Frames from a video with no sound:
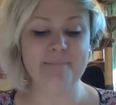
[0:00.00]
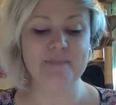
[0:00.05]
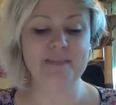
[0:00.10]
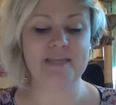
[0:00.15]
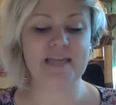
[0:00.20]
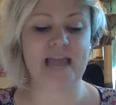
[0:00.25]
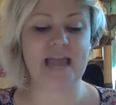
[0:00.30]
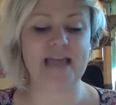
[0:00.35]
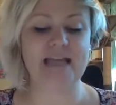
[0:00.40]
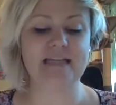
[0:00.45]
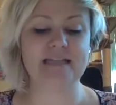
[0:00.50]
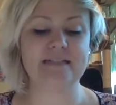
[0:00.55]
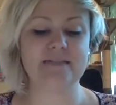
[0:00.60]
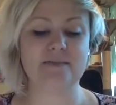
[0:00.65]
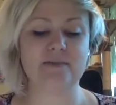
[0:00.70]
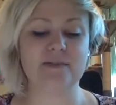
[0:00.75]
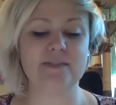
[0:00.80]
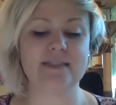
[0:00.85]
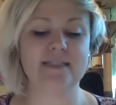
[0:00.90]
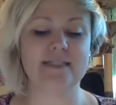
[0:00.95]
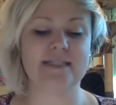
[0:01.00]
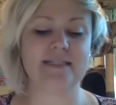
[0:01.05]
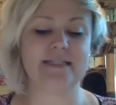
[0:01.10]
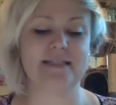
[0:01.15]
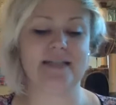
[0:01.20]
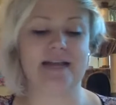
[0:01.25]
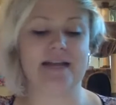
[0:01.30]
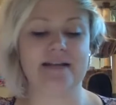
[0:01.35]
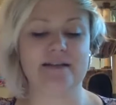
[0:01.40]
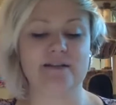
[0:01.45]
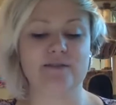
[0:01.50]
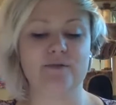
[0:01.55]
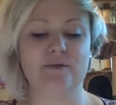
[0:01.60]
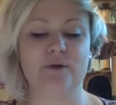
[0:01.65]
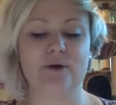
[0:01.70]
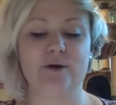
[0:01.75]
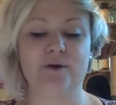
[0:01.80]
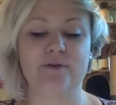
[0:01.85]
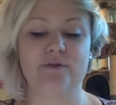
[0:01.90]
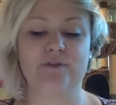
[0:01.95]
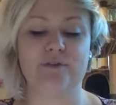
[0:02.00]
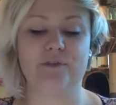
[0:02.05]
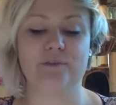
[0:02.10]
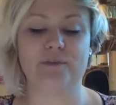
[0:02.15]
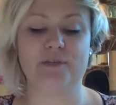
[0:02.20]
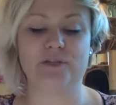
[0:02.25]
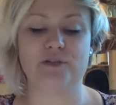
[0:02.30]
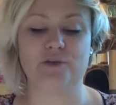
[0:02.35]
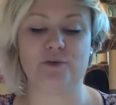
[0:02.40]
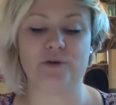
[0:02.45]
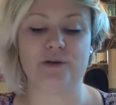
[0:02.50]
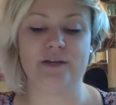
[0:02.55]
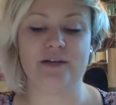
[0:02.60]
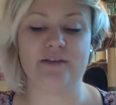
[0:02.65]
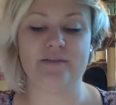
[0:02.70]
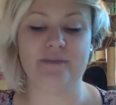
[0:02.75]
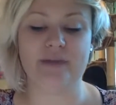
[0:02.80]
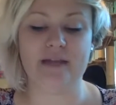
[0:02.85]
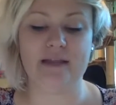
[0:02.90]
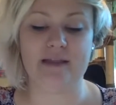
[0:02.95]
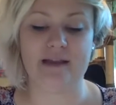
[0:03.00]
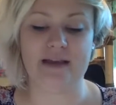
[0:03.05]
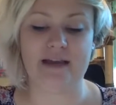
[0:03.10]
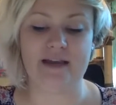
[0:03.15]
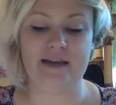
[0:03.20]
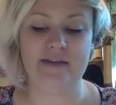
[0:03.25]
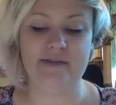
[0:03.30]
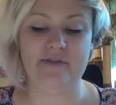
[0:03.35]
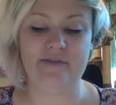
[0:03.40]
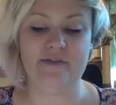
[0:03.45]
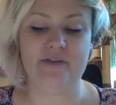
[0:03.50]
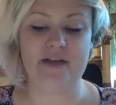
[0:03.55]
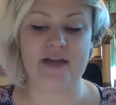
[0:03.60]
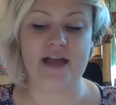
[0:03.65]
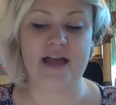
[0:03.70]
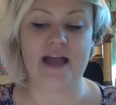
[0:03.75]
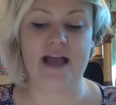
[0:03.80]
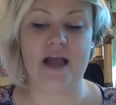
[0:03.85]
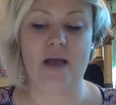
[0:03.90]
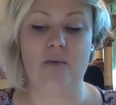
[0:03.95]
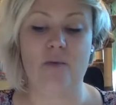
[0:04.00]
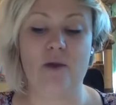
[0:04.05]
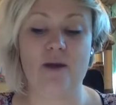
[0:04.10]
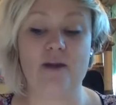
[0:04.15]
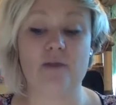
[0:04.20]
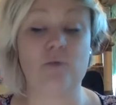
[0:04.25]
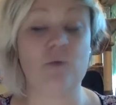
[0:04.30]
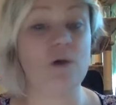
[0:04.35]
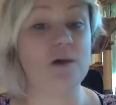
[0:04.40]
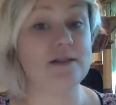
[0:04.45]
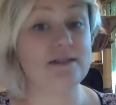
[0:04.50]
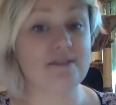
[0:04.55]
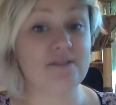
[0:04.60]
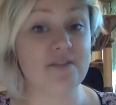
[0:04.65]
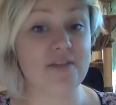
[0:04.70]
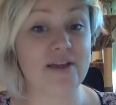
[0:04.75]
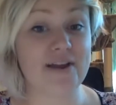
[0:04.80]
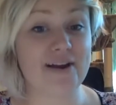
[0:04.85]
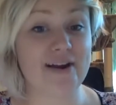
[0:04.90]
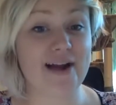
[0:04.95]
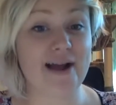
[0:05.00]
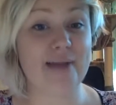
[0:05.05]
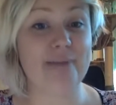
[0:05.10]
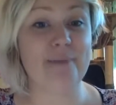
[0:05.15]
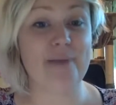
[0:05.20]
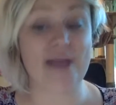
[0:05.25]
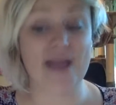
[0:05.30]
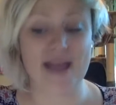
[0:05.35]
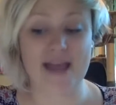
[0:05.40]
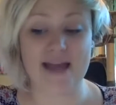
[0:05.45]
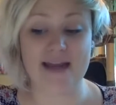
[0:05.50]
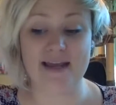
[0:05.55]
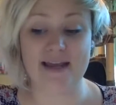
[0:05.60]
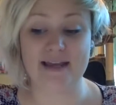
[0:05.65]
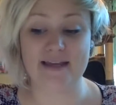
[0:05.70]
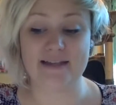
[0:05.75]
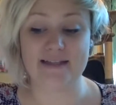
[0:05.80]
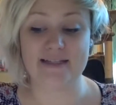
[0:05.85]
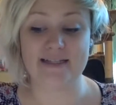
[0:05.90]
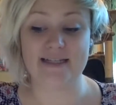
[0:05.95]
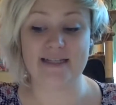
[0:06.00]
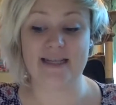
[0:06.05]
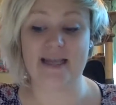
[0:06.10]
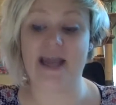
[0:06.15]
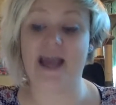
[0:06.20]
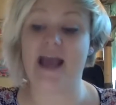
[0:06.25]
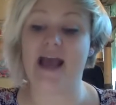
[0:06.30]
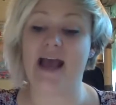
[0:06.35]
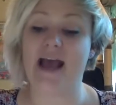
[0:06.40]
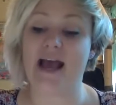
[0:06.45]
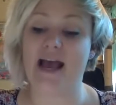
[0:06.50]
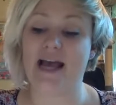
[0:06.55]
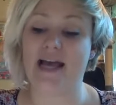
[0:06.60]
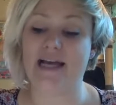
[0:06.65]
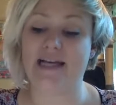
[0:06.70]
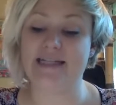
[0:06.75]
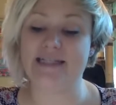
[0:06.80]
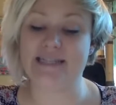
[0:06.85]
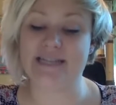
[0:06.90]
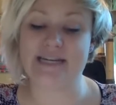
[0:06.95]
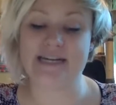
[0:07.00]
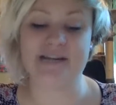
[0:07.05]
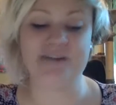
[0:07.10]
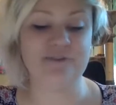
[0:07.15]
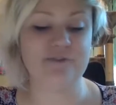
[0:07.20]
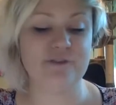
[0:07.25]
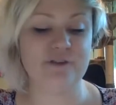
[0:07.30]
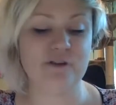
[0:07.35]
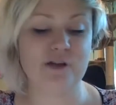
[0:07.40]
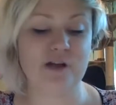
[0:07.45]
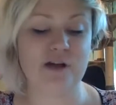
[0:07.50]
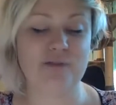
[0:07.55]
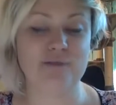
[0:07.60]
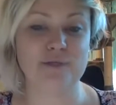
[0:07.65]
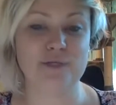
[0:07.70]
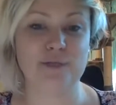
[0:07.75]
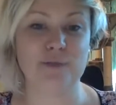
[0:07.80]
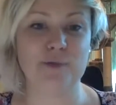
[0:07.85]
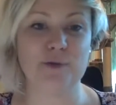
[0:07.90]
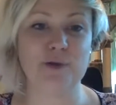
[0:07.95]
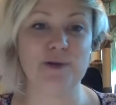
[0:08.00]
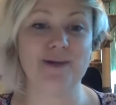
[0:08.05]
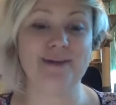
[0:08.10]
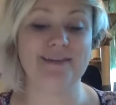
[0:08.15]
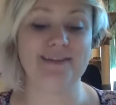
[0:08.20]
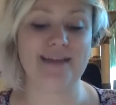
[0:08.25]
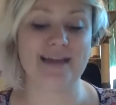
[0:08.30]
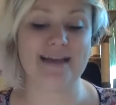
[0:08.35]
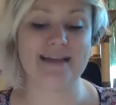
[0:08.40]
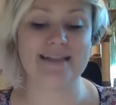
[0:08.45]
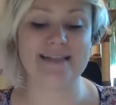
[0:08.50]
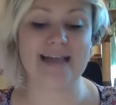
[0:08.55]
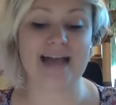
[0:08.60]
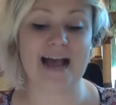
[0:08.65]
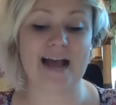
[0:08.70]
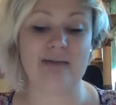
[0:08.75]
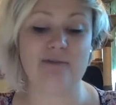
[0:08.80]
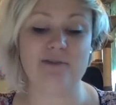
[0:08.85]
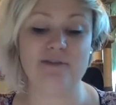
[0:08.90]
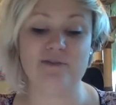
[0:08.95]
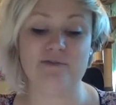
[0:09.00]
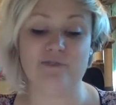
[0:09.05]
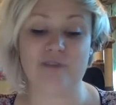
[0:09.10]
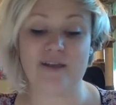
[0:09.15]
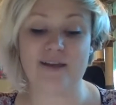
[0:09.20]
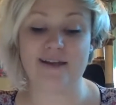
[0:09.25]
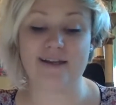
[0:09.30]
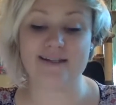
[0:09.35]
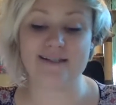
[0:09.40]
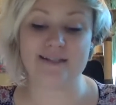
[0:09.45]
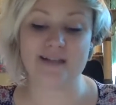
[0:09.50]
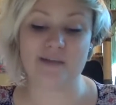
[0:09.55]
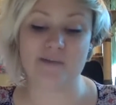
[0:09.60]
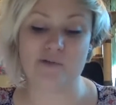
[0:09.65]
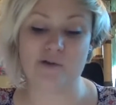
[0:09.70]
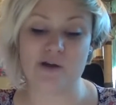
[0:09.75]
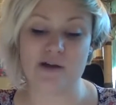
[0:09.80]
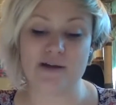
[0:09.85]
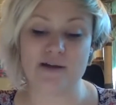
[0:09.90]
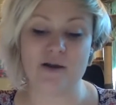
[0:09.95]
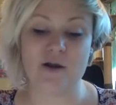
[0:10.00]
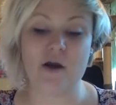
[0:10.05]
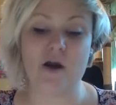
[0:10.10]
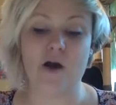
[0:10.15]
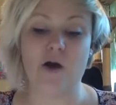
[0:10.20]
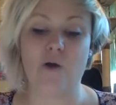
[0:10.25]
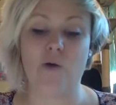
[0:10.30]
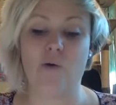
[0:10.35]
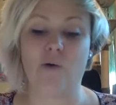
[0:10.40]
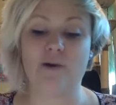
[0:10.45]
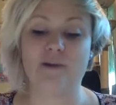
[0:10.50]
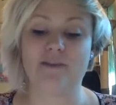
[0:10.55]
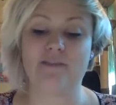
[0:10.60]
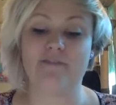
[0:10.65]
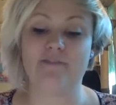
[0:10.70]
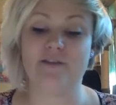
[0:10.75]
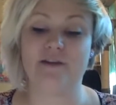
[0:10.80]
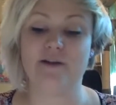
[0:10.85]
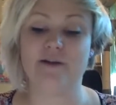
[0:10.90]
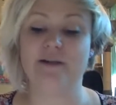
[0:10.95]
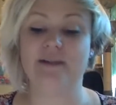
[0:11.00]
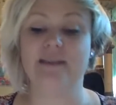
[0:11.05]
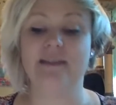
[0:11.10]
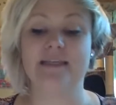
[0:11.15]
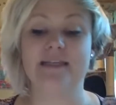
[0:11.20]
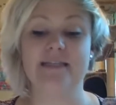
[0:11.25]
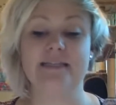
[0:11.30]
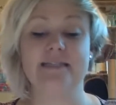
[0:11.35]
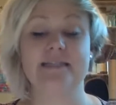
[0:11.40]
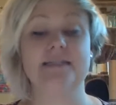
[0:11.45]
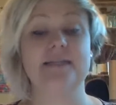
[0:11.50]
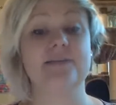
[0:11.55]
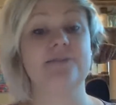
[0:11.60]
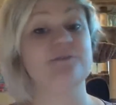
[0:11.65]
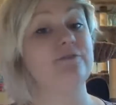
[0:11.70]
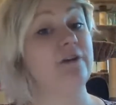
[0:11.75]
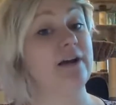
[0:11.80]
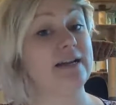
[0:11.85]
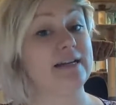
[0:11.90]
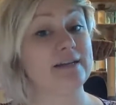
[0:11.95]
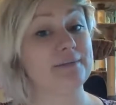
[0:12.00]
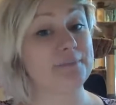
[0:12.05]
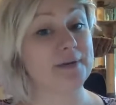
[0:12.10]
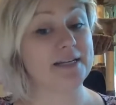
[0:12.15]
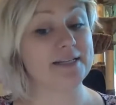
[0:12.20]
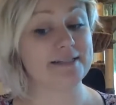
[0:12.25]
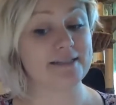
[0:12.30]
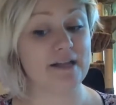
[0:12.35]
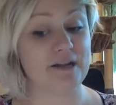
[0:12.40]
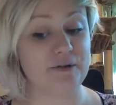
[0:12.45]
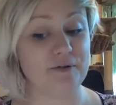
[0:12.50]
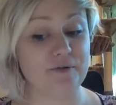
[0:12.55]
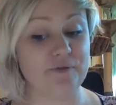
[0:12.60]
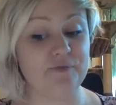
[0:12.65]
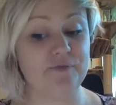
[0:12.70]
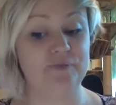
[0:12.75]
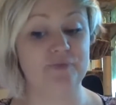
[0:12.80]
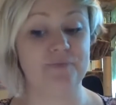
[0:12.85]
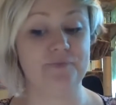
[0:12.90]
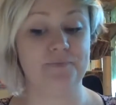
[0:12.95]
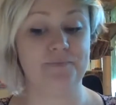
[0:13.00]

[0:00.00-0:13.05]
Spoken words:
Chaos was the status quo for the majority of my life, and when it wasn't there, I panicked. I didn't feel comfortable unless I was fighting someone, or at the very least, fighting myself.